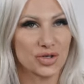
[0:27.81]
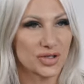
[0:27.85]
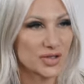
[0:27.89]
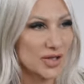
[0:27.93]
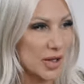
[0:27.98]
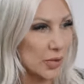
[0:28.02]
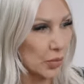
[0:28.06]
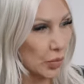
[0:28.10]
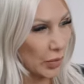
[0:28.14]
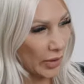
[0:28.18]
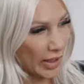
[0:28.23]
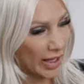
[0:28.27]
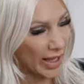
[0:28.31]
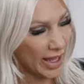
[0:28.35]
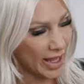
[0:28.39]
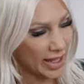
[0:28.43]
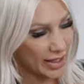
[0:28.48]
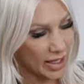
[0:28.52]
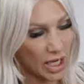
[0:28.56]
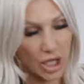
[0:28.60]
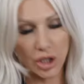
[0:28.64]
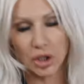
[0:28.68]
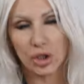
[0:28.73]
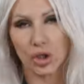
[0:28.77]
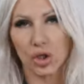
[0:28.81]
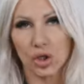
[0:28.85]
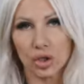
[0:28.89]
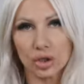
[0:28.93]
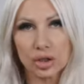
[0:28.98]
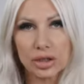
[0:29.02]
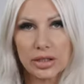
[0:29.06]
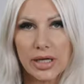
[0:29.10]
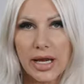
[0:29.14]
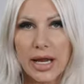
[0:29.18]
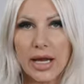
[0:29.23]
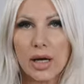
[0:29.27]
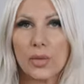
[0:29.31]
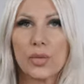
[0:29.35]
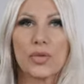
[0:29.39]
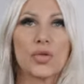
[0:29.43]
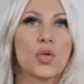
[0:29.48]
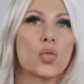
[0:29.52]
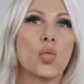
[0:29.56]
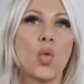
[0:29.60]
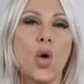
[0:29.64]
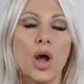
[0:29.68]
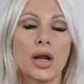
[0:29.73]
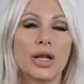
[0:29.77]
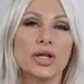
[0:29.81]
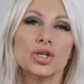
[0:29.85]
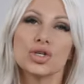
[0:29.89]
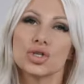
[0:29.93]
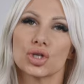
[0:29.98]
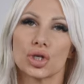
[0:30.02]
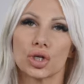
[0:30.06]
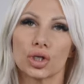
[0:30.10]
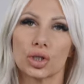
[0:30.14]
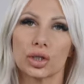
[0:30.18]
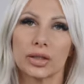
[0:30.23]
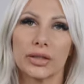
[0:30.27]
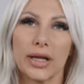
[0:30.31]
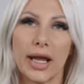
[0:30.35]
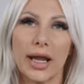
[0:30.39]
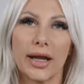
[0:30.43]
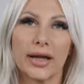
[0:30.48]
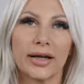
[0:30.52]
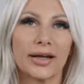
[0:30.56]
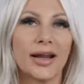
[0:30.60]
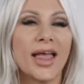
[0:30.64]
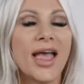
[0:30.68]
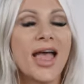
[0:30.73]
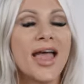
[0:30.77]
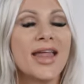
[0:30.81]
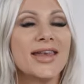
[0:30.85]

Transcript: So I went ahead and curled our hair with a one inch curling iron.